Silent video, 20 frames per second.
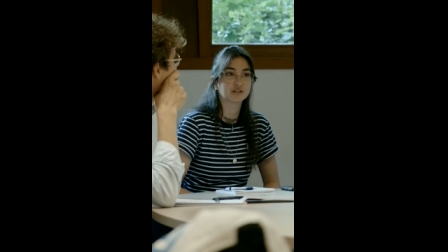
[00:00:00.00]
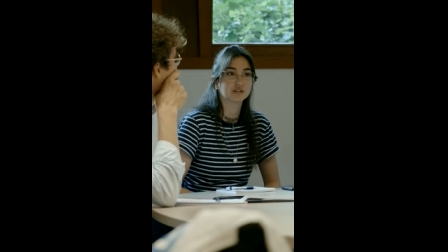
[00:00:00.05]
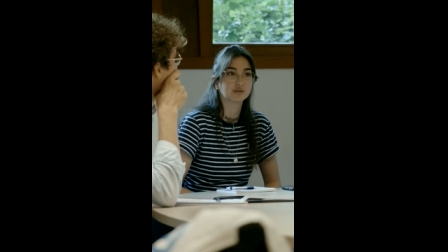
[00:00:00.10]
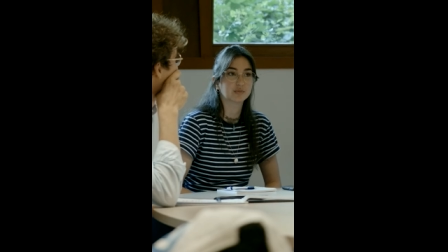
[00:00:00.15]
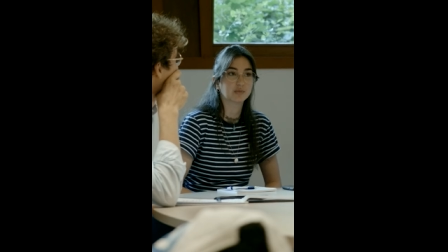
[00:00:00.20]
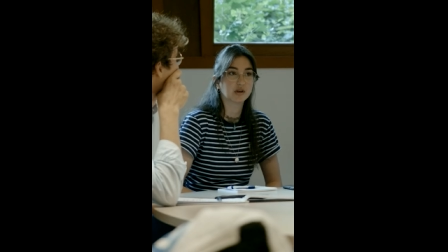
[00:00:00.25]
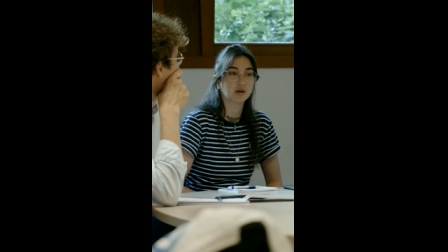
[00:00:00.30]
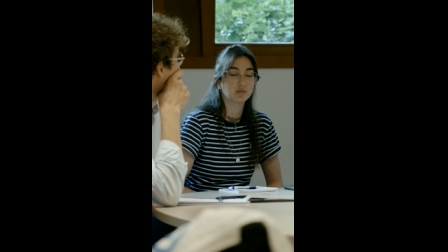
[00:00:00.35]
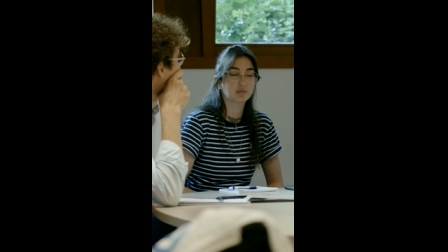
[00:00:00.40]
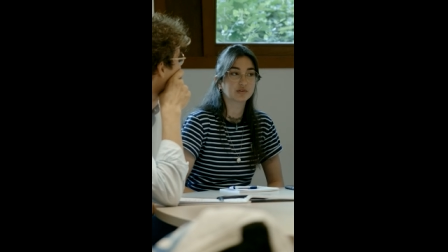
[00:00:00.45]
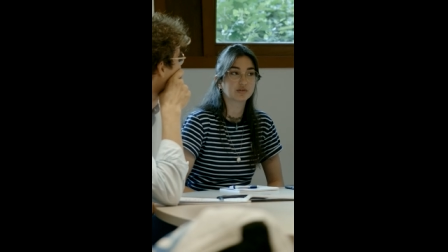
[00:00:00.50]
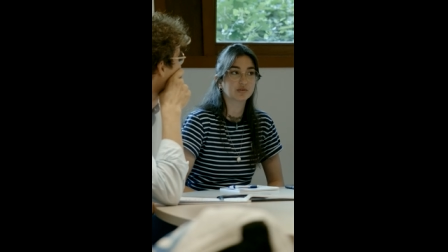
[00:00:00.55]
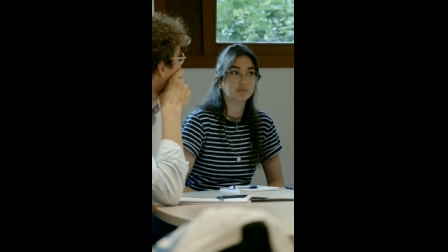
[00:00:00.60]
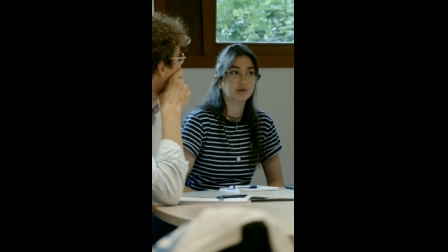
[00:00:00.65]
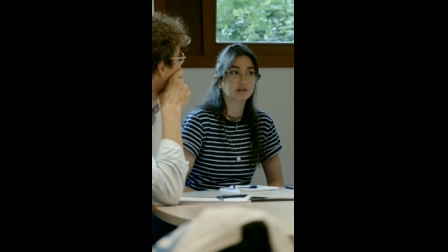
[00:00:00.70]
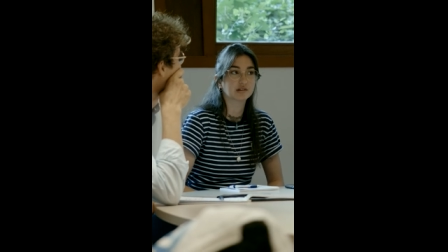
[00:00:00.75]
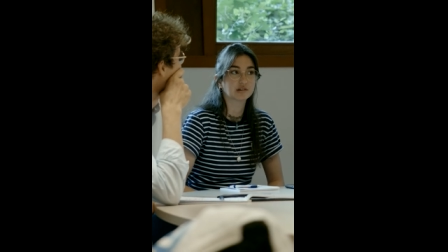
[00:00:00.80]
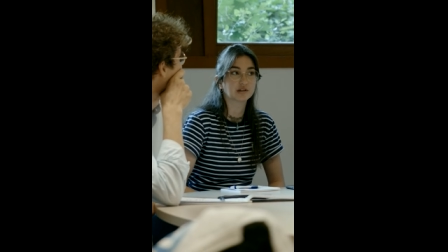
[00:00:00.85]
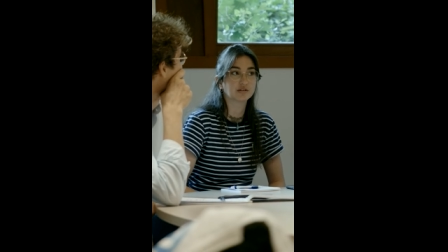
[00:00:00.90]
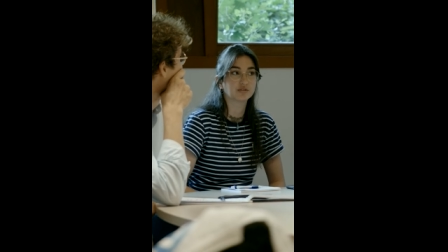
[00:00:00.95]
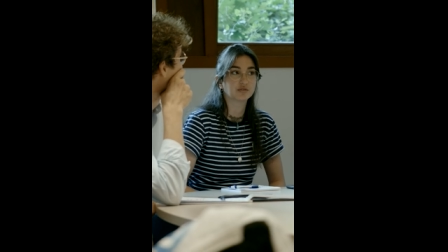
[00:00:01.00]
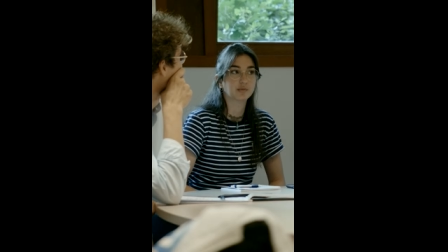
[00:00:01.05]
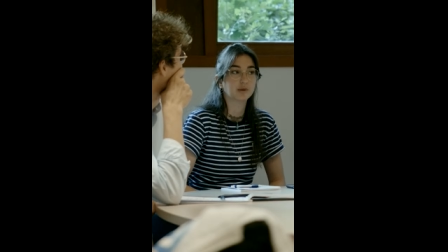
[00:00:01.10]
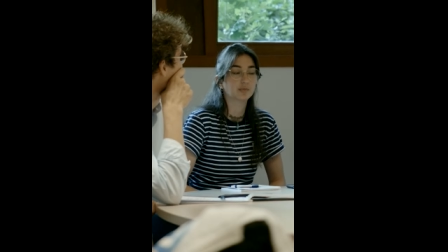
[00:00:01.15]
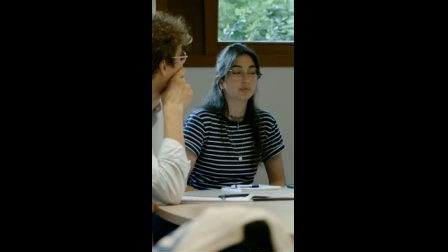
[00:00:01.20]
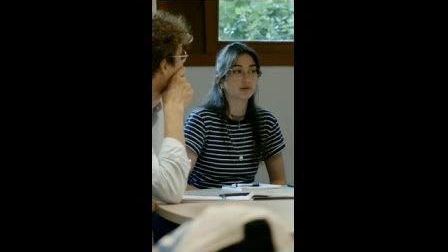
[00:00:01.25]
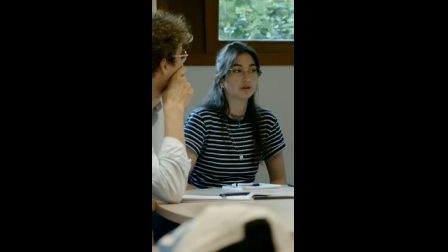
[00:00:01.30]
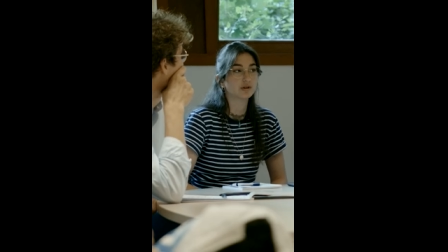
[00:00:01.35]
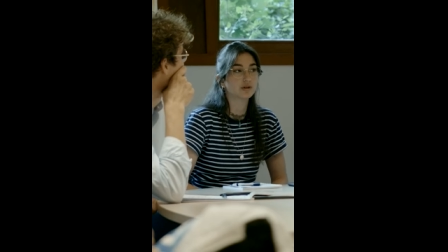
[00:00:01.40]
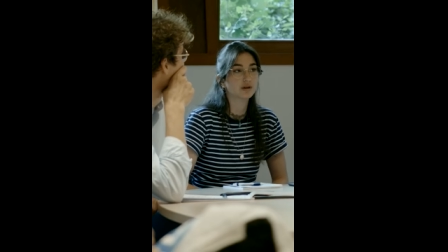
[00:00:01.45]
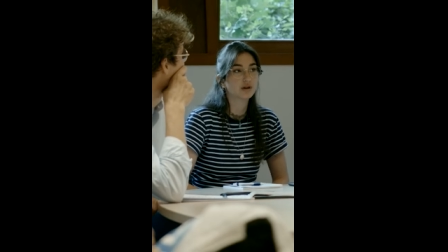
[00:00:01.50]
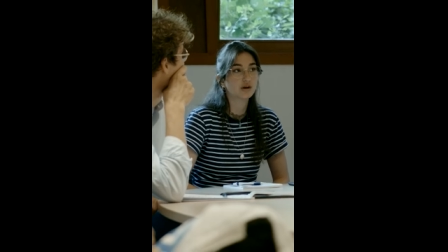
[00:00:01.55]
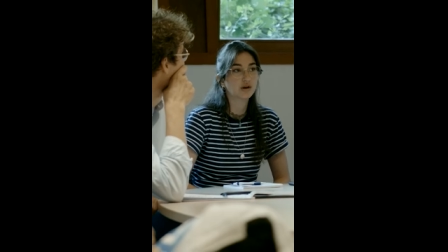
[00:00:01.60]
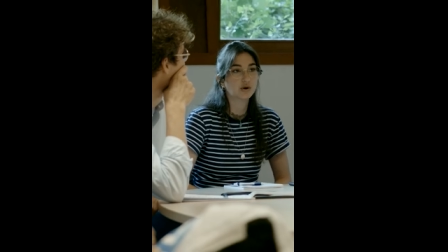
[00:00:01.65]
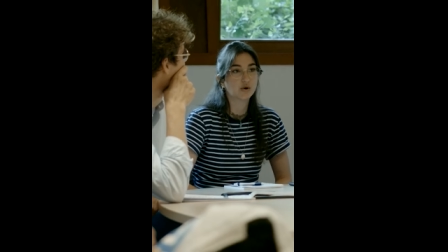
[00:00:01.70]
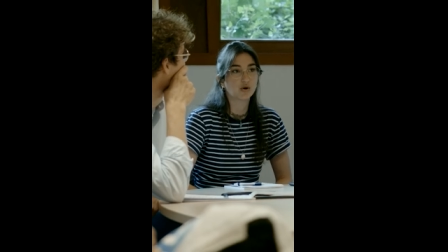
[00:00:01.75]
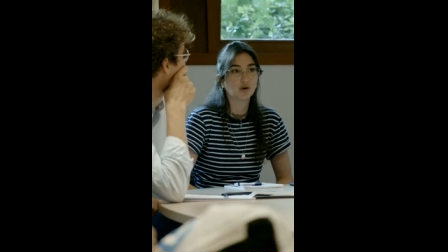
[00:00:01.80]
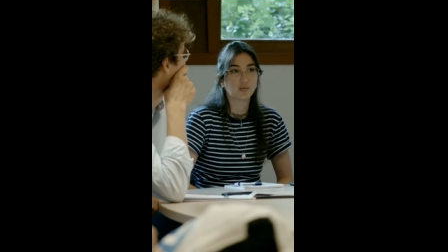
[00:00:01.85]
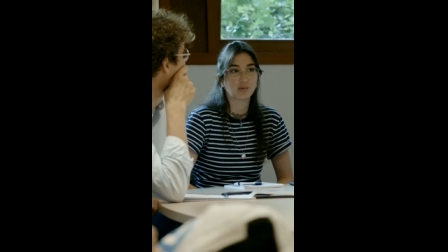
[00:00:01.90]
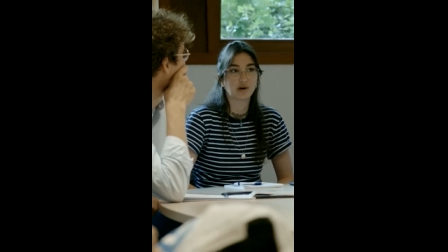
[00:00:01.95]
a blue Erasmus
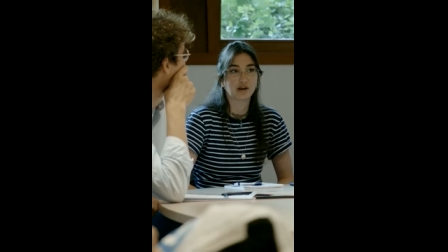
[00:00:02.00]
to